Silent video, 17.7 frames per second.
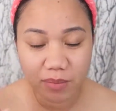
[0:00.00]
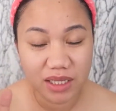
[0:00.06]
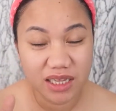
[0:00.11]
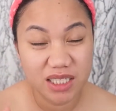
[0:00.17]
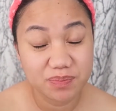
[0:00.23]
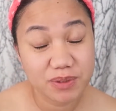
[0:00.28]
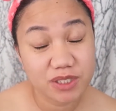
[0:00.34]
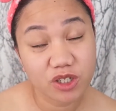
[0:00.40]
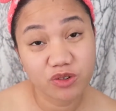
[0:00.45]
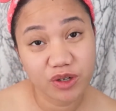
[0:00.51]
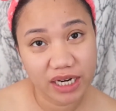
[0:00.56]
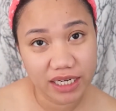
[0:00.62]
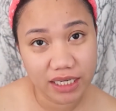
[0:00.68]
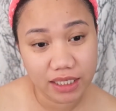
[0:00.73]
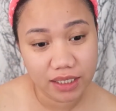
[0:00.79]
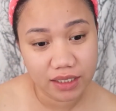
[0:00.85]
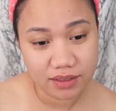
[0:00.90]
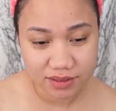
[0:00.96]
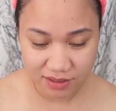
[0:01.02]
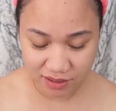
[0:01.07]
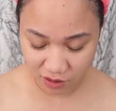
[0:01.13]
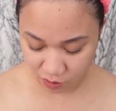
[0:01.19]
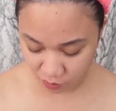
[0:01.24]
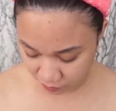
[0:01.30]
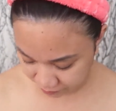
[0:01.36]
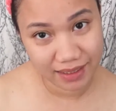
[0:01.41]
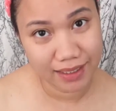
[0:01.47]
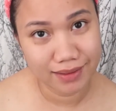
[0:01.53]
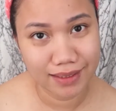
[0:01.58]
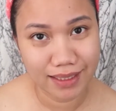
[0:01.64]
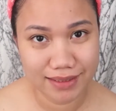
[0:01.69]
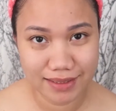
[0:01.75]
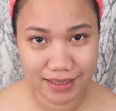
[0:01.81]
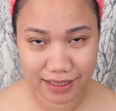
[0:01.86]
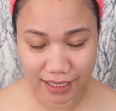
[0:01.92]
my lips are ready. So
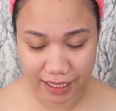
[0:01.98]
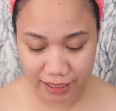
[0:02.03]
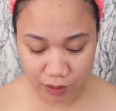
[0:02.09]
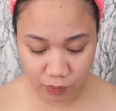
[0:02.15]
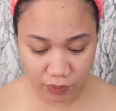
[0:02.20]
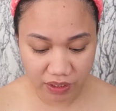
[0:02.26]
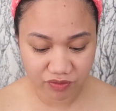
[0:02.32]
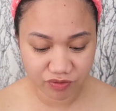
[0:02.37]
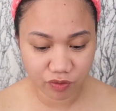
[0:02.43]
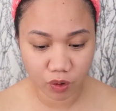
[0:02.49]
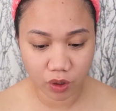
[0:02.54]
that's it. Anyway,